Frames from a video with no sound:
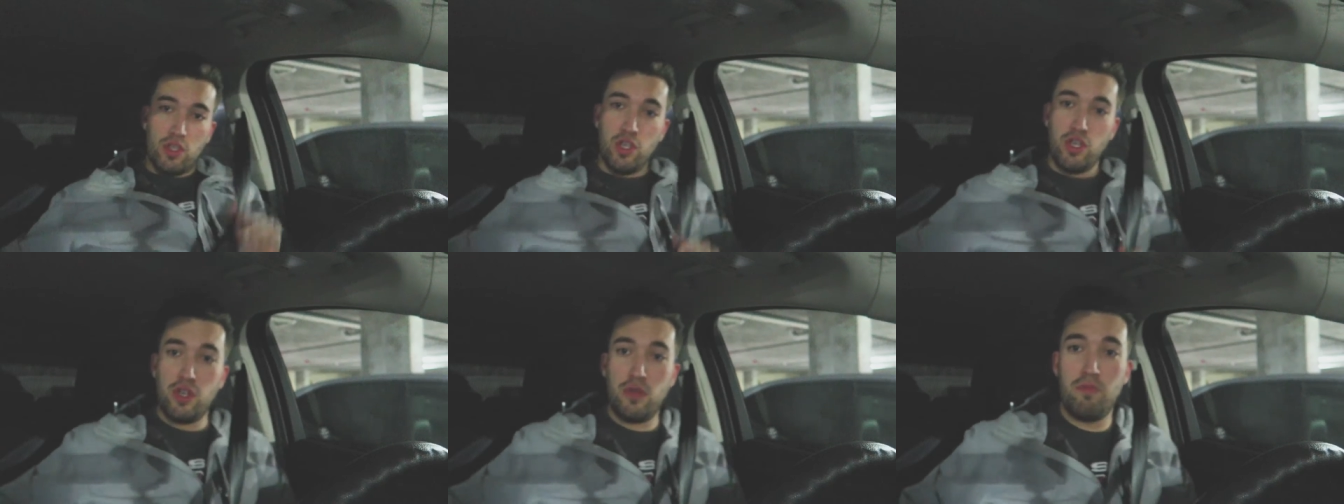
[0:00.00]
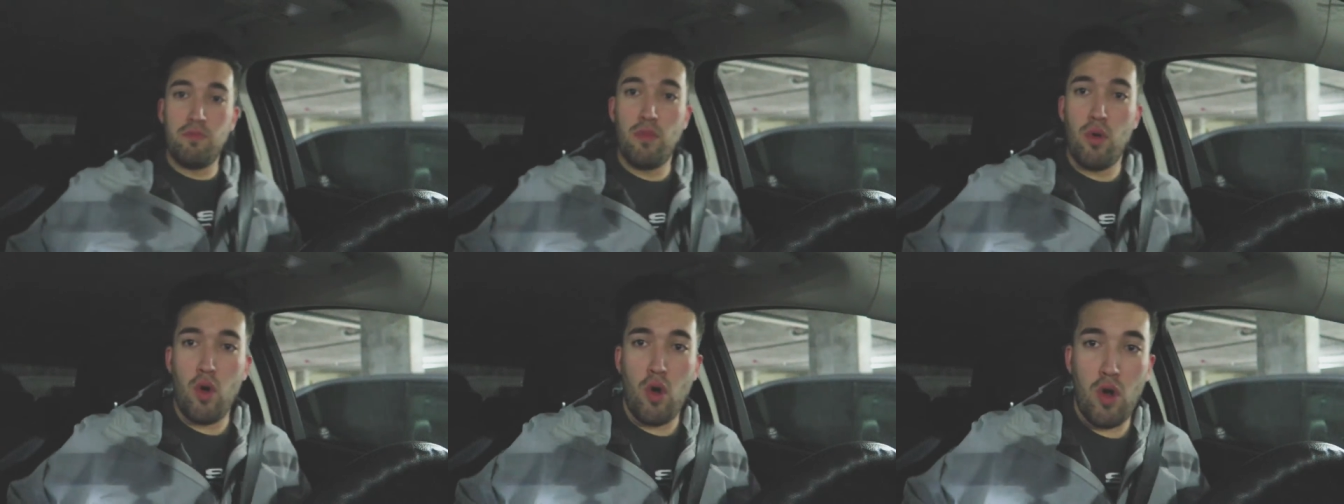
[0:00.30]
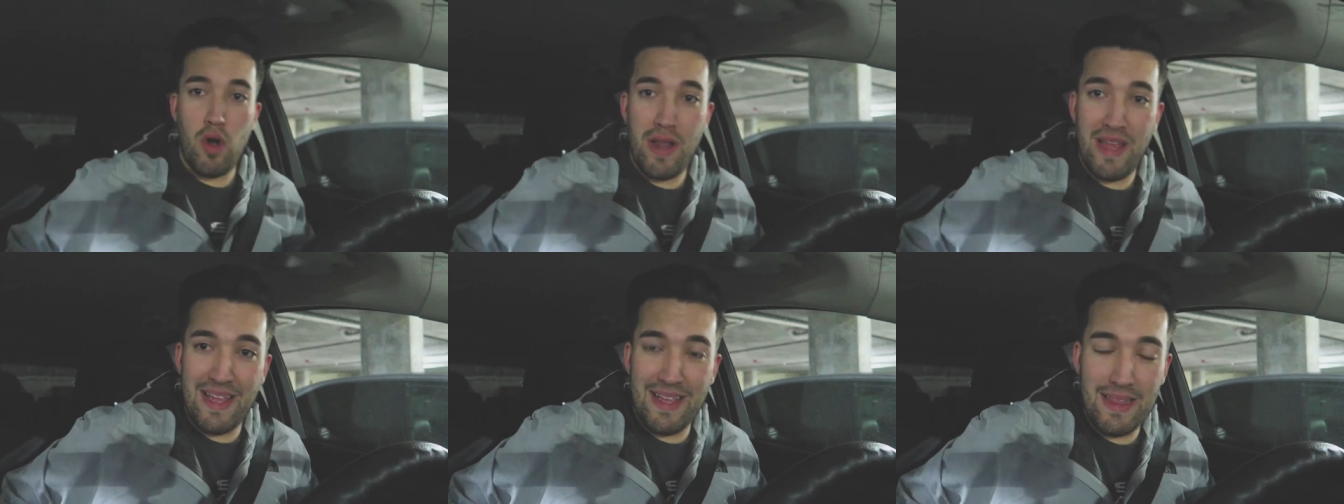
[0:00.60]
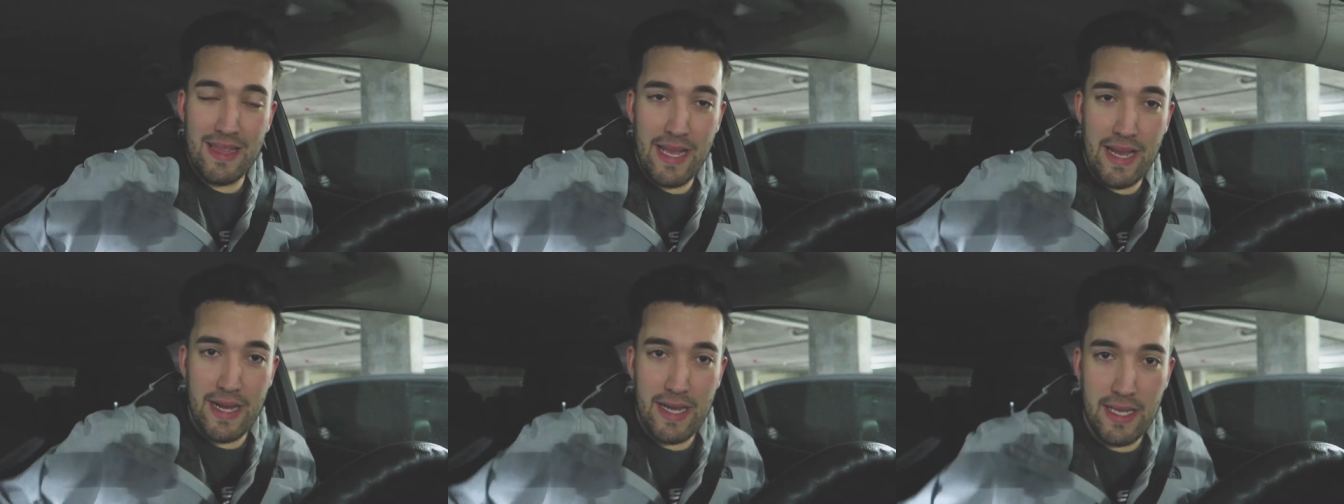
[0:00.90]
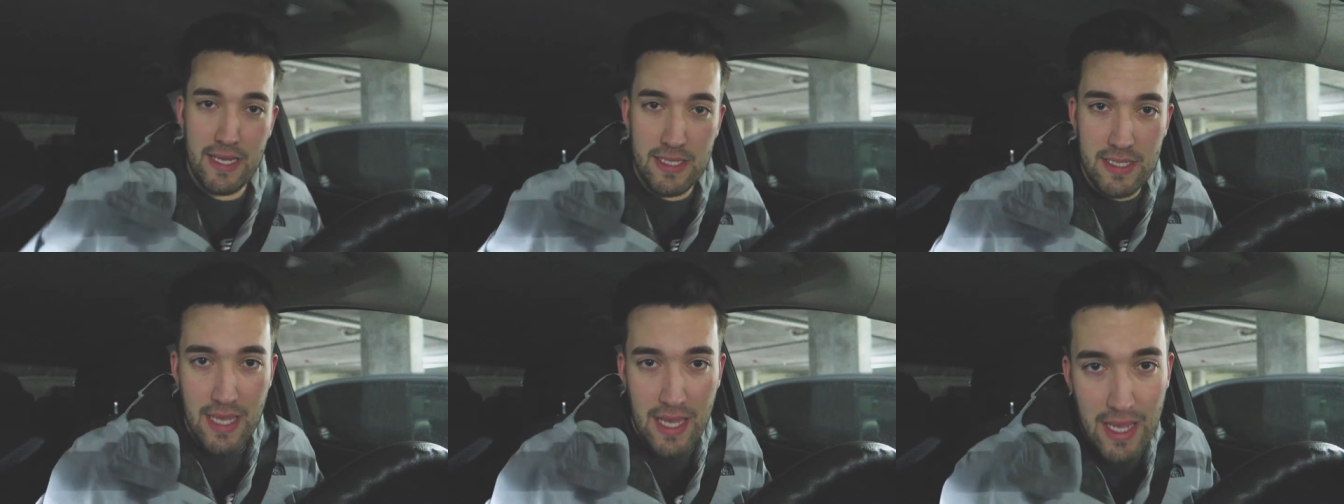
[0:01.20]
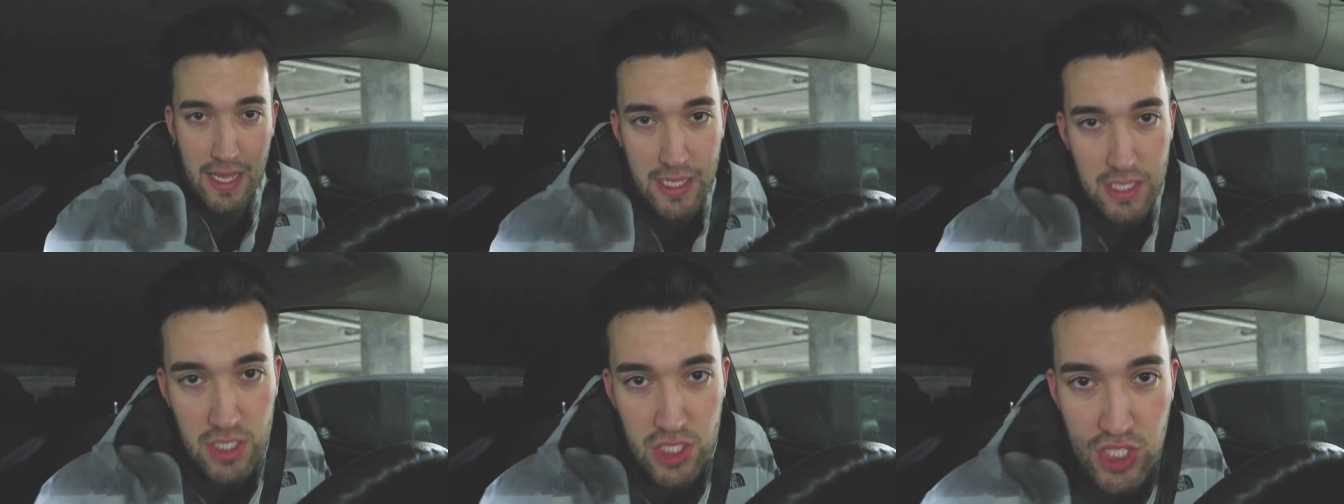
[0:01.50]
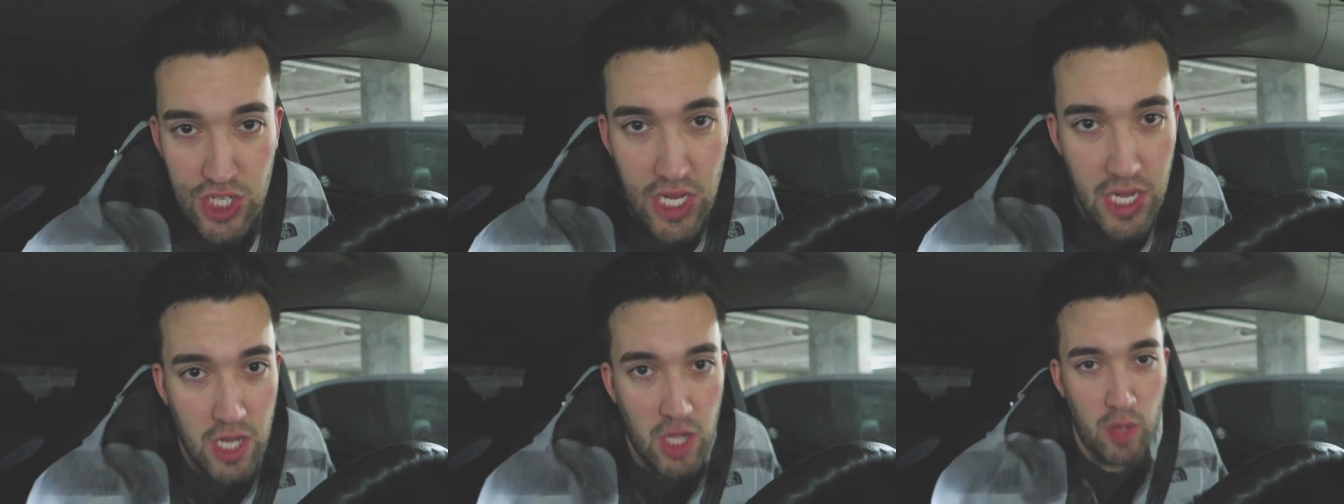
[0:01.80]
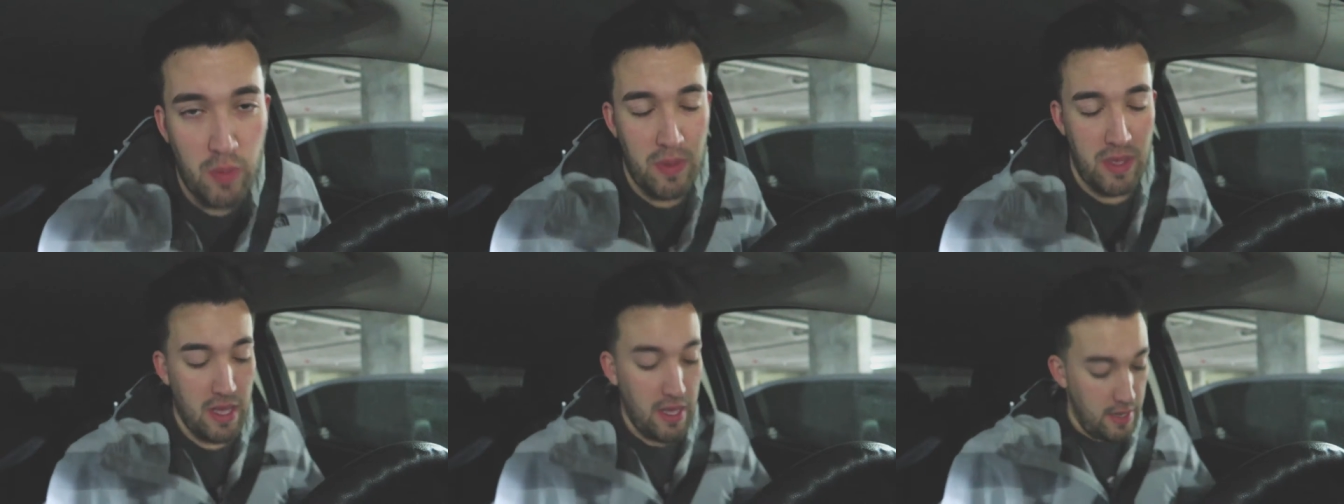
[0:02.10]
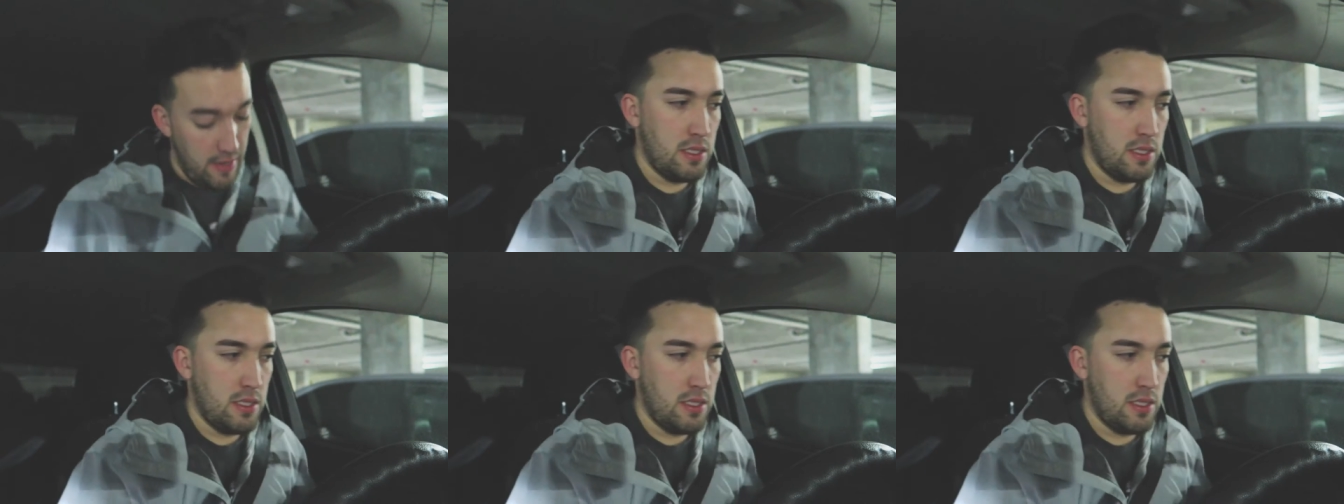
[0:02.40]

Good morning, ladies and gentlemen.